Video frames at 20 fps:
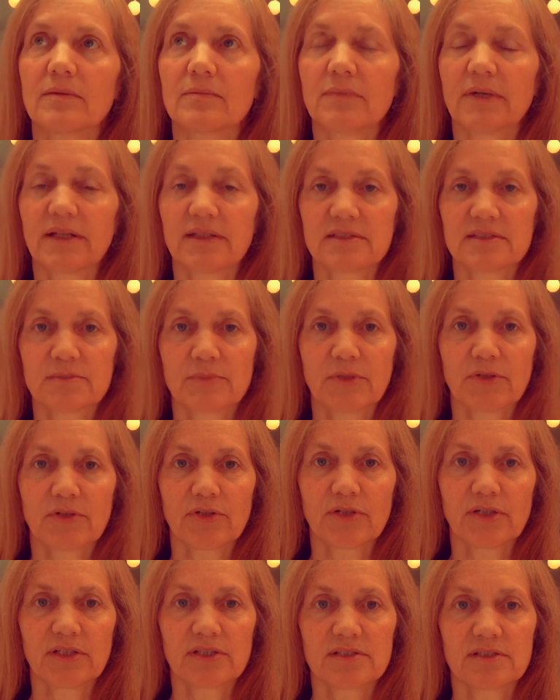my
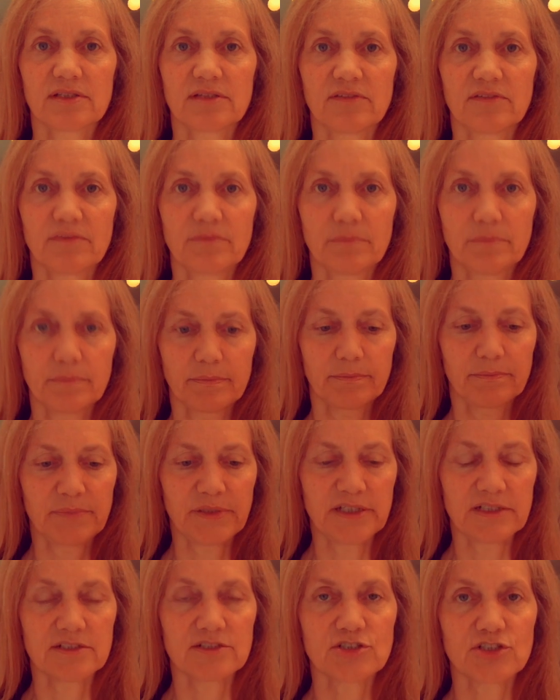experience of
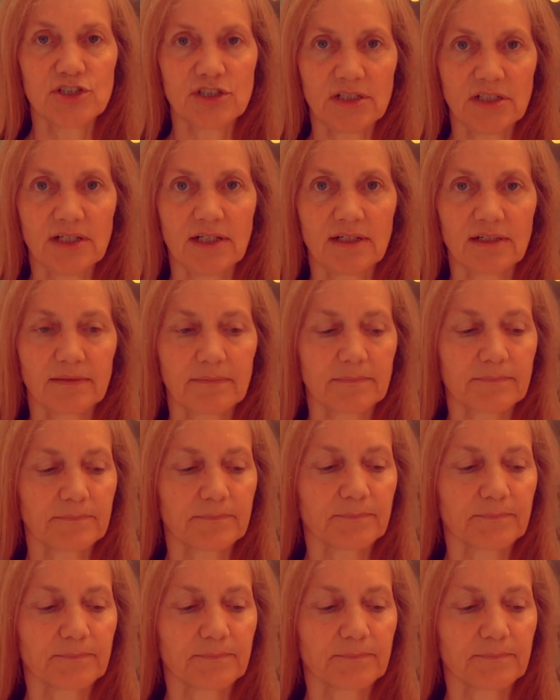binge eating,